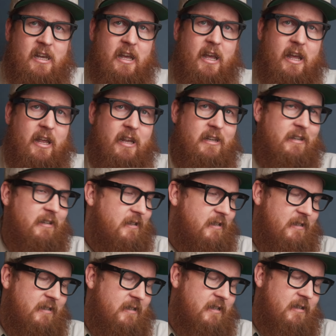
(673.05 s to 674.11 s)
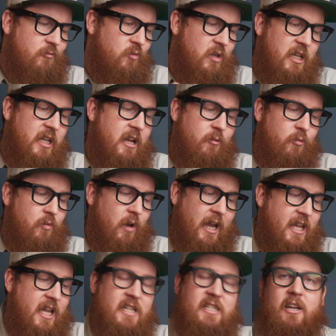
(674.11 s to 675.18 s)
and really, I
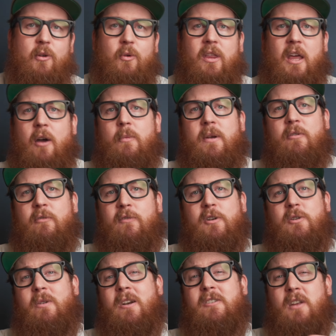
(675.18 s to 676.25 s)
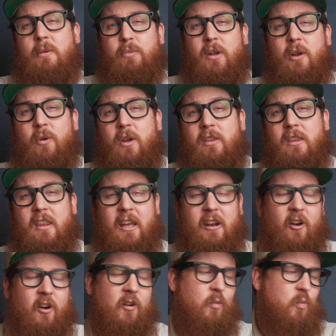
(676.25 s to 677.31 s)
can't tell you with how many refrigerators I play with that
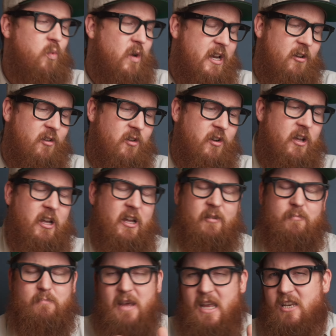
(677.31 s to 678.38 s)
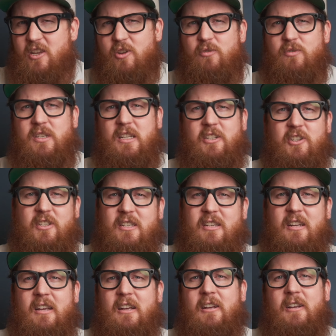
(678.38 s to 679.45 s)
are weird menus and
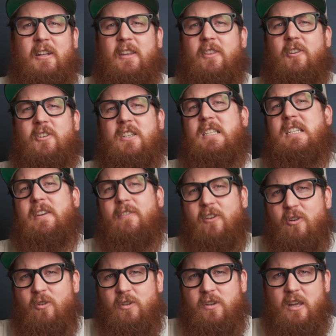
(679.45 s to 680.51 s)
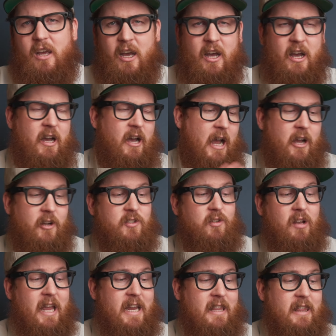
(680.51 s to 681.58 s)
they're just difficult. I also
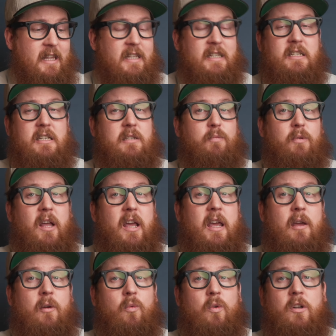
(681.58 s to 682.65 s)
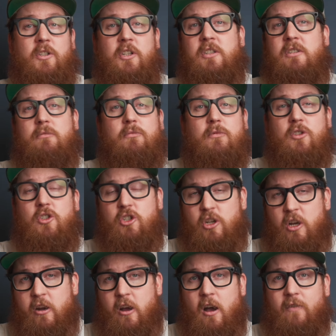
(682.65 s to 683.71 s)
like that this display will just
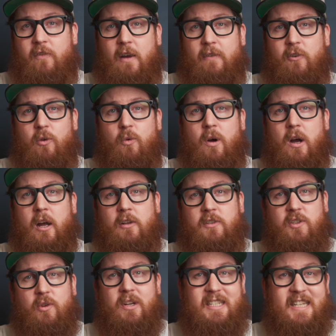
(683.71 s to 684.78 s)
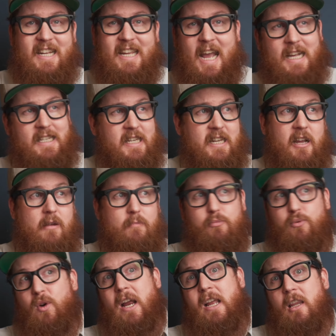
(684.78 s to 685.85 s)
shut off after a while, so it isn't casting a
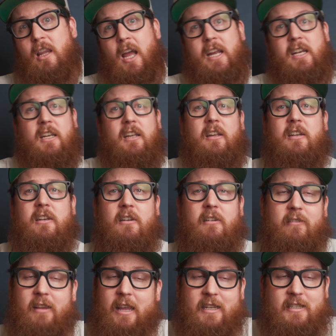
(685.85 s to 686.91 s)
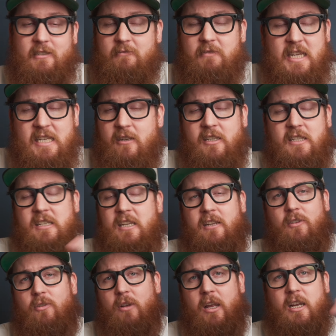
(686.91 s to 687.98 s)
bright light in that's easily seen
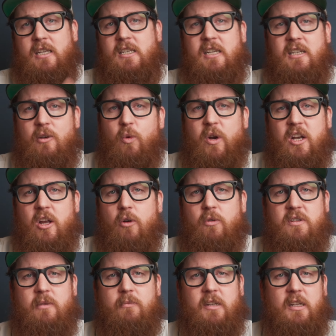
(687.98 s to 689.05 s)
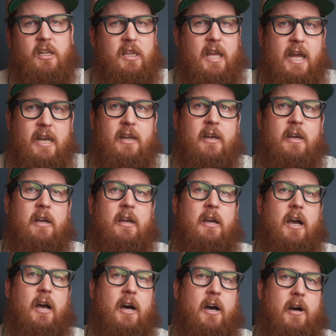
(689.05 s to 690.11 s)
through like a tinted window or something like that.
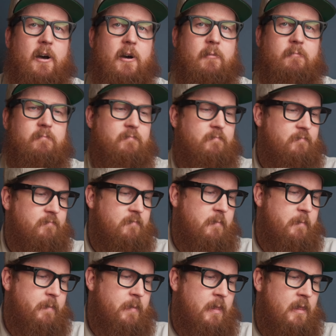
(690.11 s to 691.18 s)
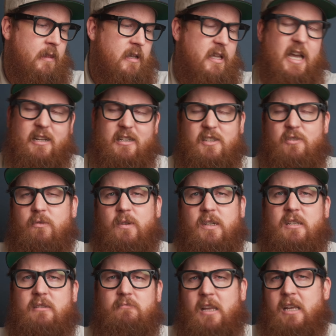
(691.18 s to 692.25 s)
Yeah, because no one
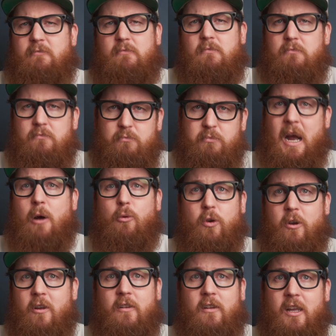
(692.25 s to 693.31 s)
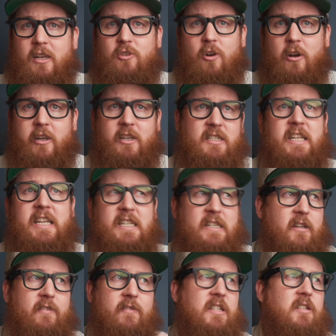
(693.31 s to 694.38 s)
wants like powered on electronics
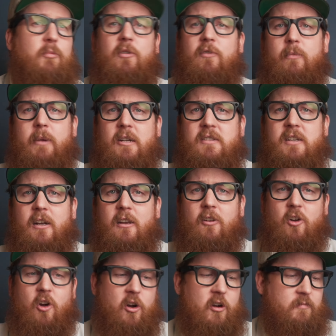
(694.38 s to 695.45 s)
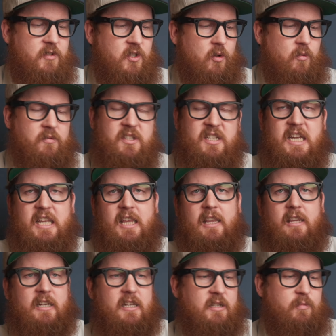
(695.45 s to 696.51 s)
easily visible from outside of their car. So seeing that
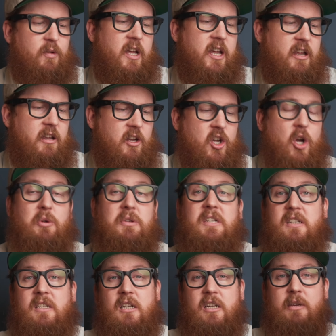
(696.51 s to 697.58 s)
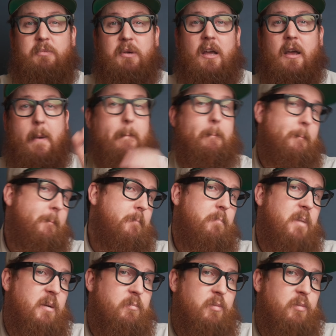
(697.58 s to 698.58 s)
the display goes to sleep, big